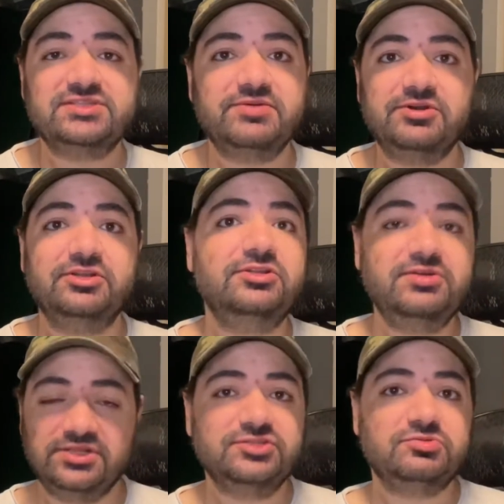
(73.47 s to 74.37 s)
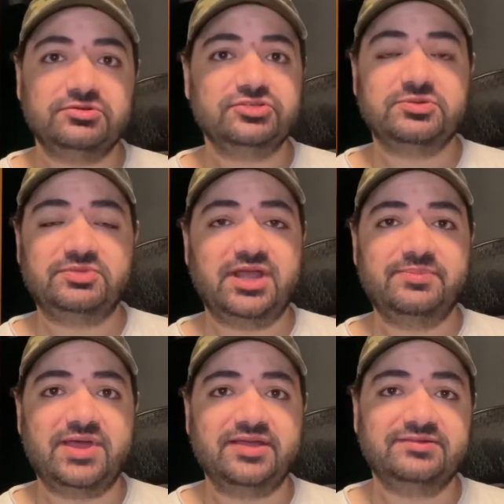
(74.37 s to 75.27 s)
that were included in the Soldier Supply
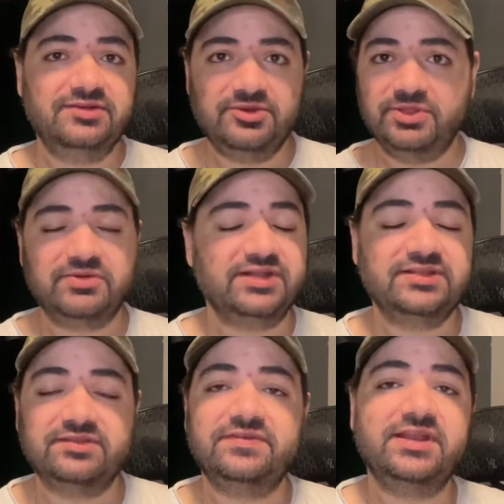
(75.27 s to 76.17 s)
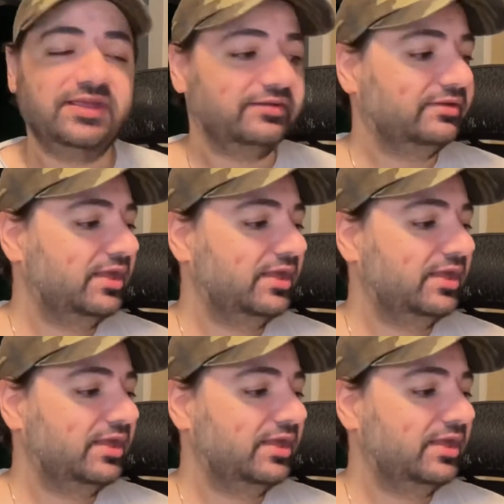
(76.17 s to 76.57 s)
box near me when I did the video,